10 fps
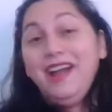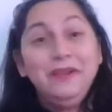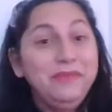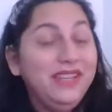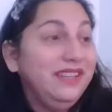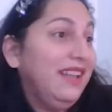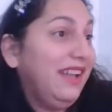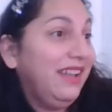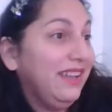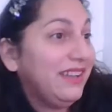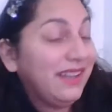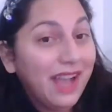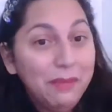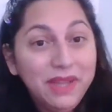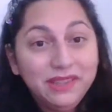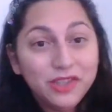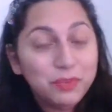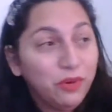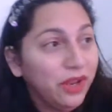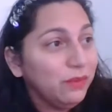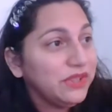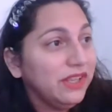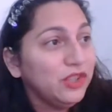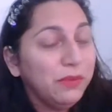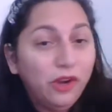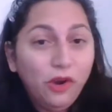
I mean, like, I'm at this point, I was saying to my